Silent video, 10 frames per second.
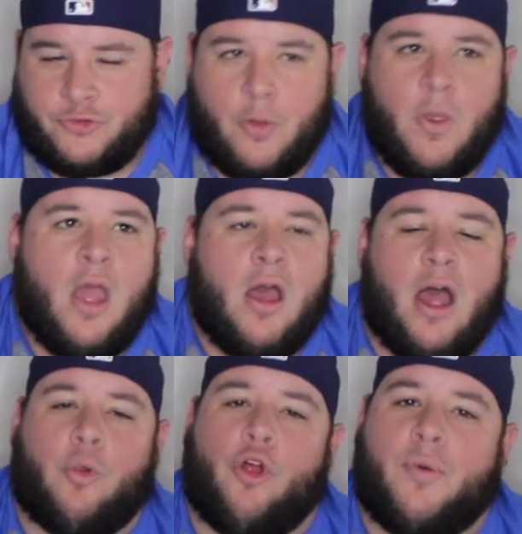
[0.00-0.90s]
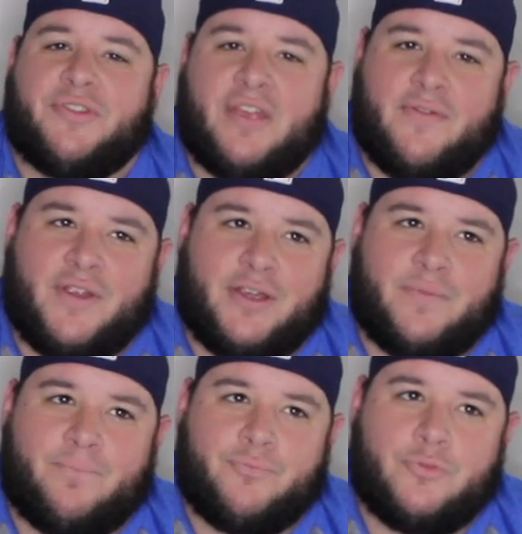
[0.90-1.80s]
So I will always have
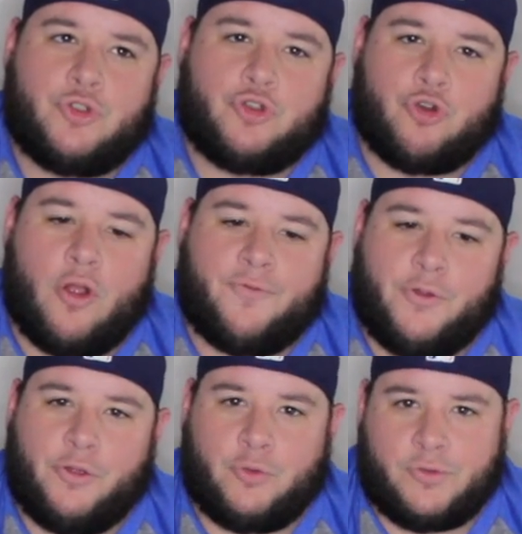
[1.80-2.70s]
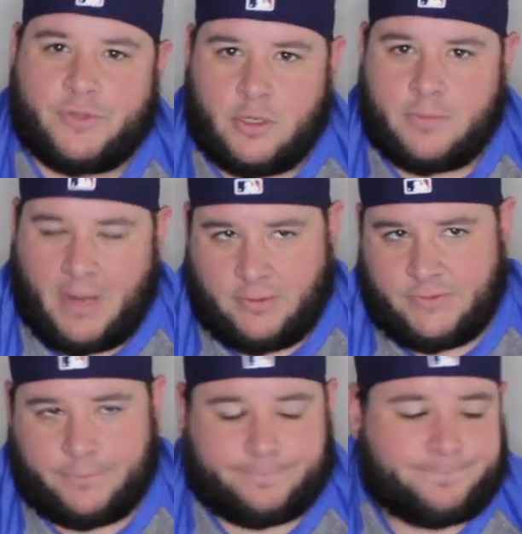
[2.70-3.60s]
a strong feeling towards Ernie
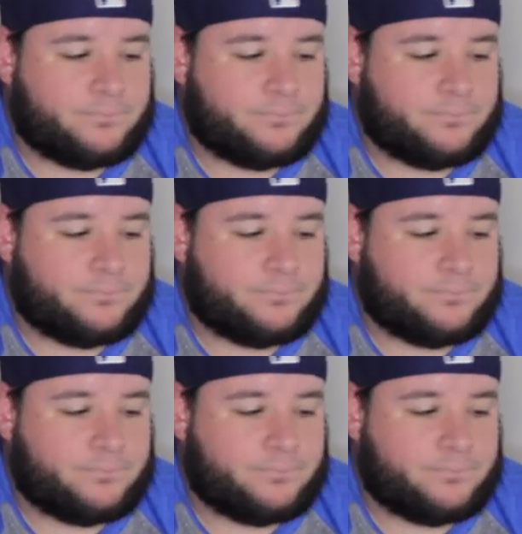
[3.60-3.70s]
Banks.